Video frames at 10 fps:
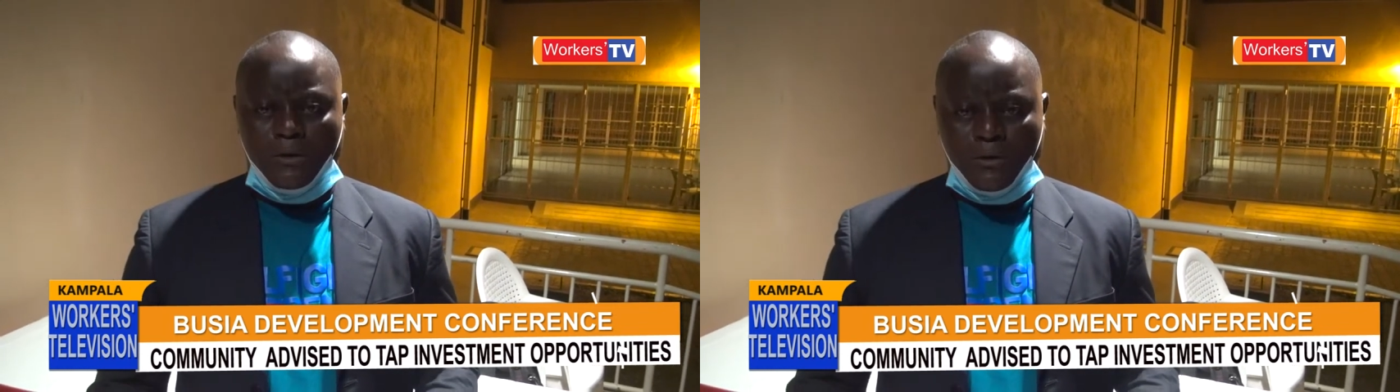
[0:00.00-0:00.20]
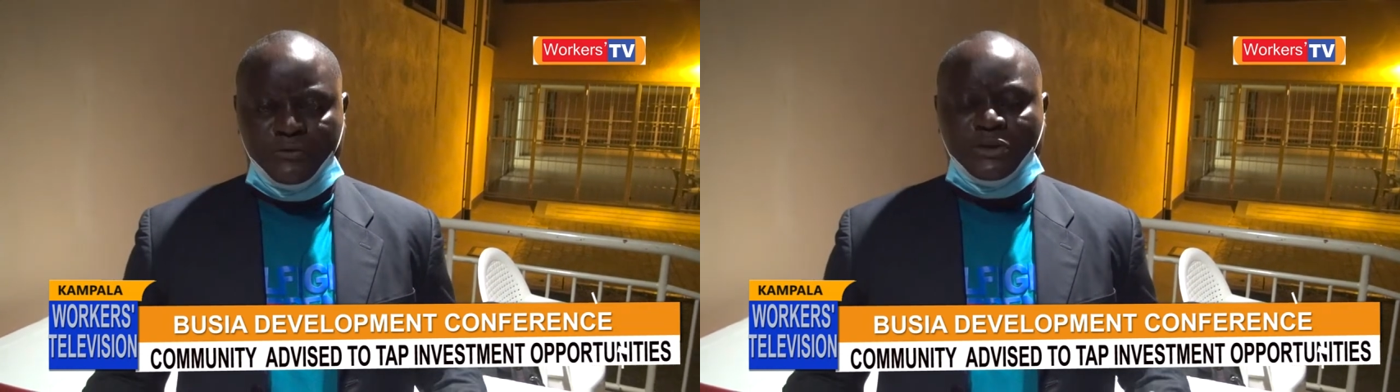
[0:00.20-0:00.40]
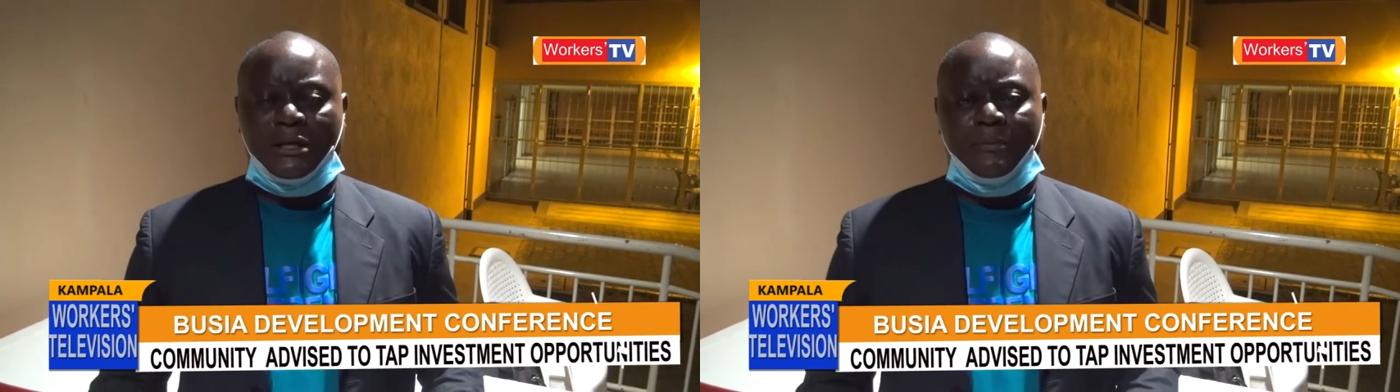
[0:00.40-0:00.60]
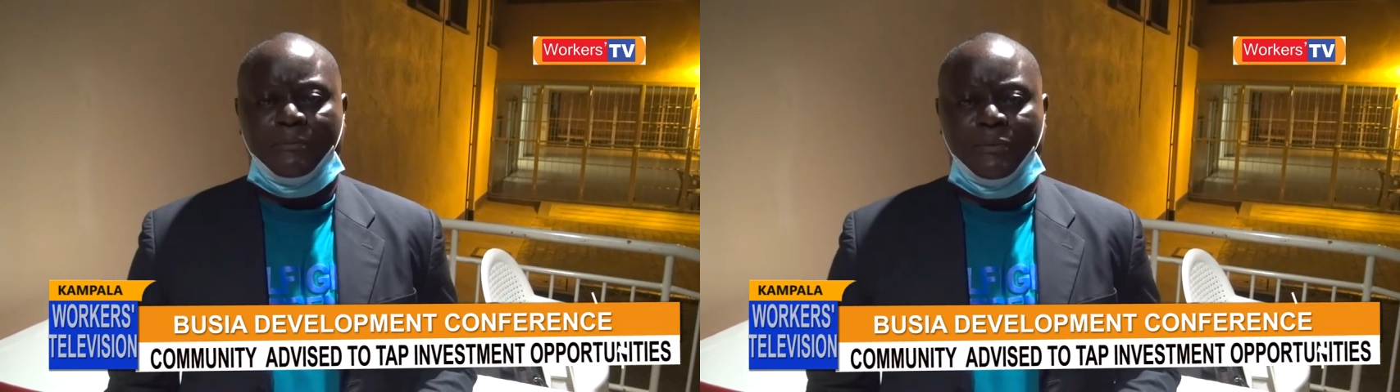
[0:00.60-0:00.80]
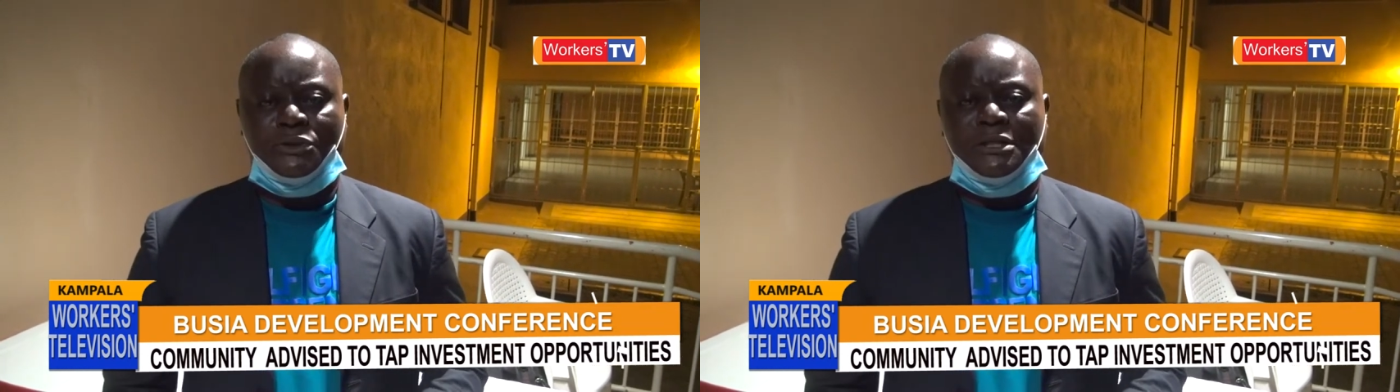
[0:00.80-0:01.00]
of
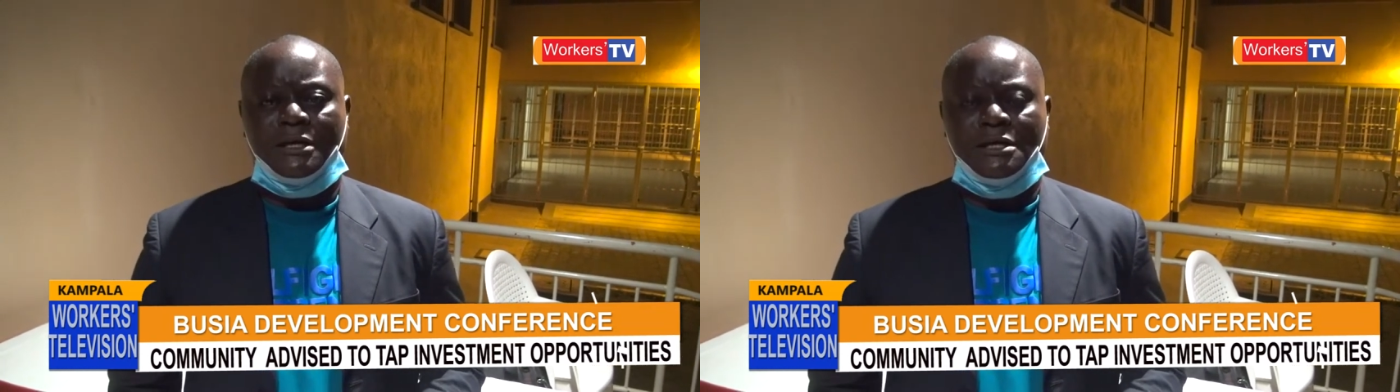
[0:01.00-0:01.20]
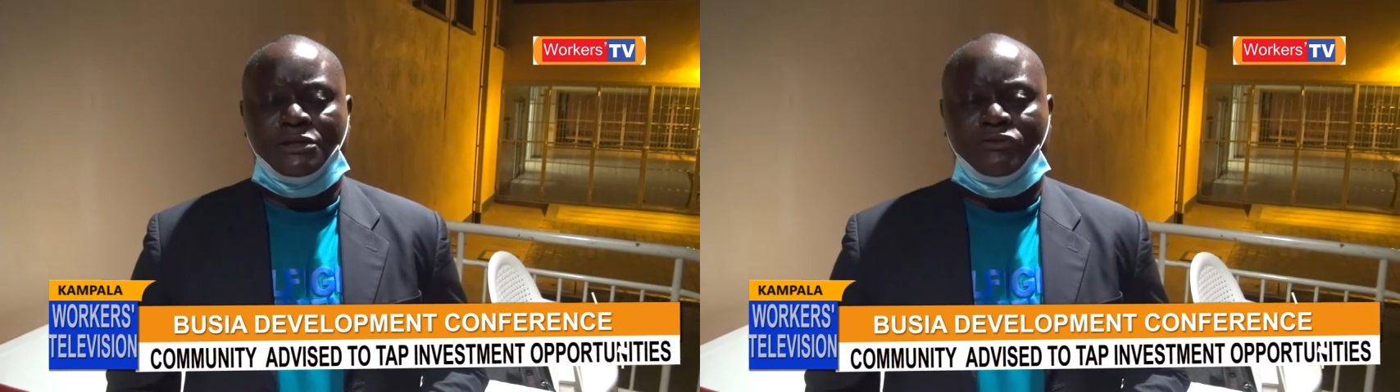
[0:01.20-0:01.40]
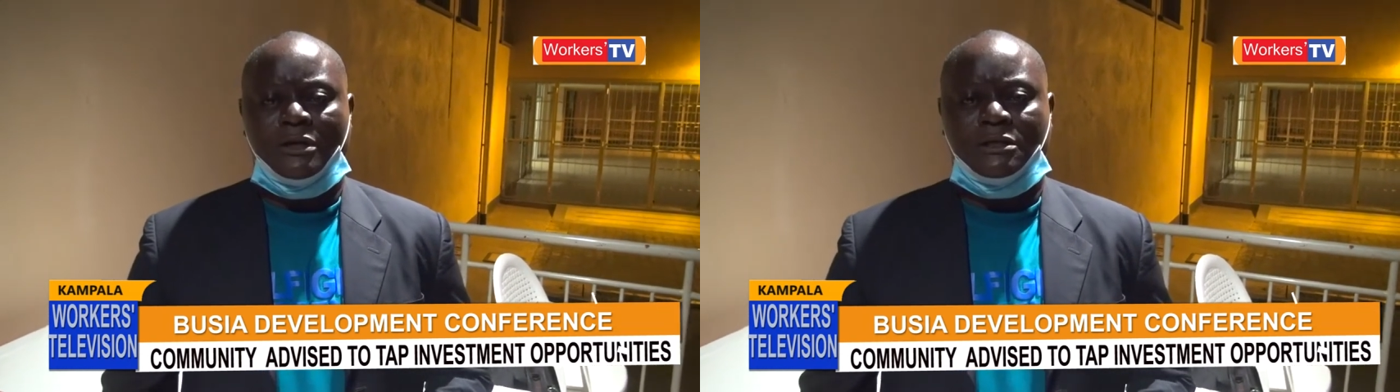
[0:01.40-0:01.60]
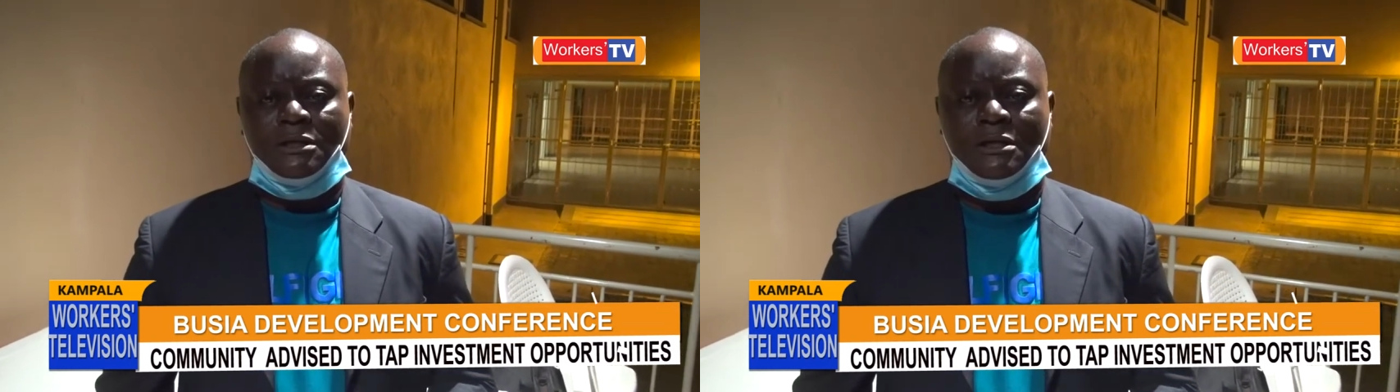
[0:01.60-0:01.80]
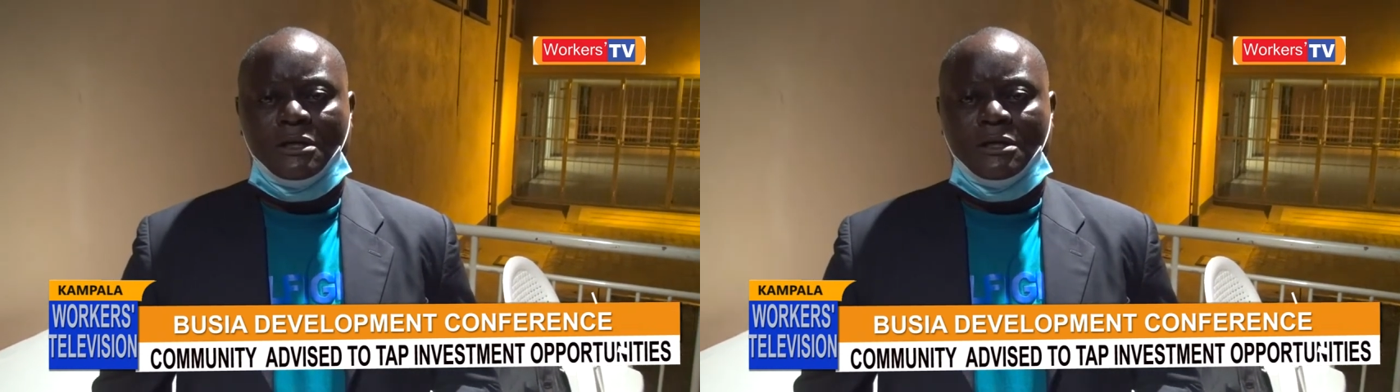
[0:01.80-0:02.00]
Busia district